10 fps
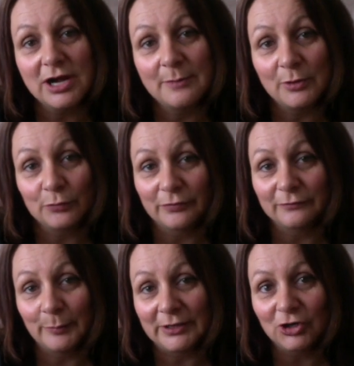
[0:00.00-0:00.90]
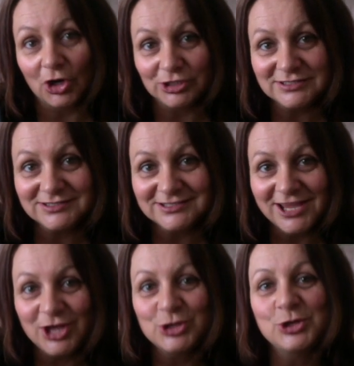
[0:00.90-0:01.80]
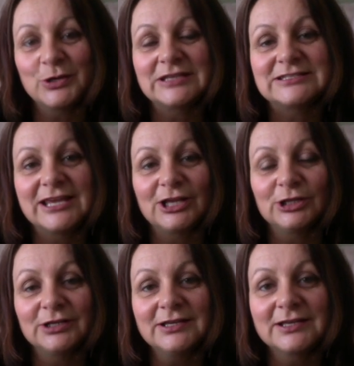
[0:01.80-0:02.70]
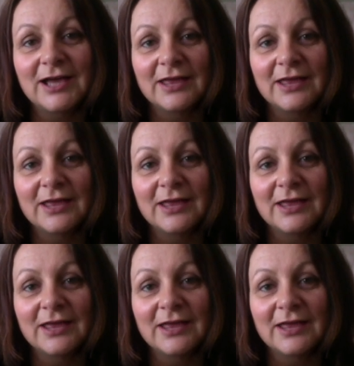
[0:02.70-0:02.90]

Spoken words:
about Riverbend Gardens, you can take a look.